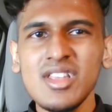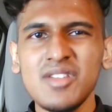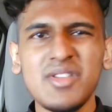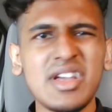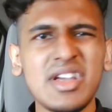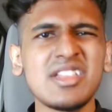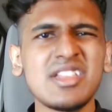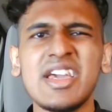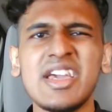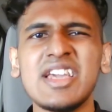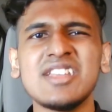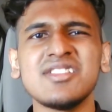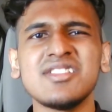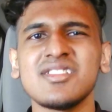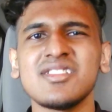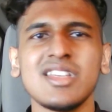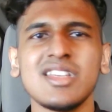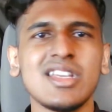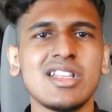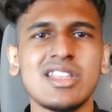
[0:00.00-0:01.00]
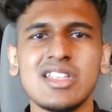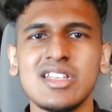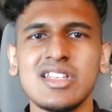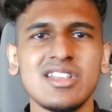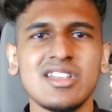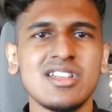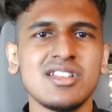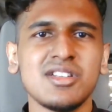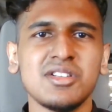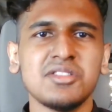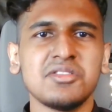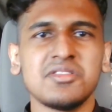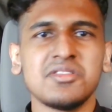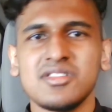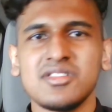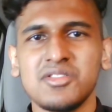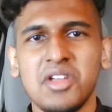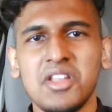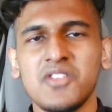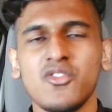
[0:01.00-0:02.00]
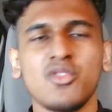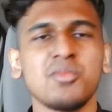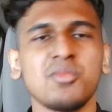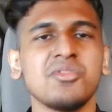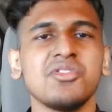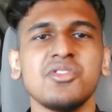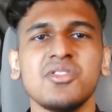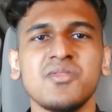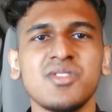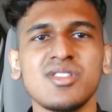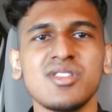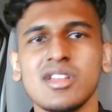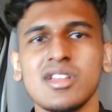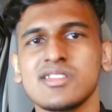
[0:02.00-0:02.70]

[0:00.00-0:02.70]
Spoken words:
regular agency in the, you know, Transformers universe,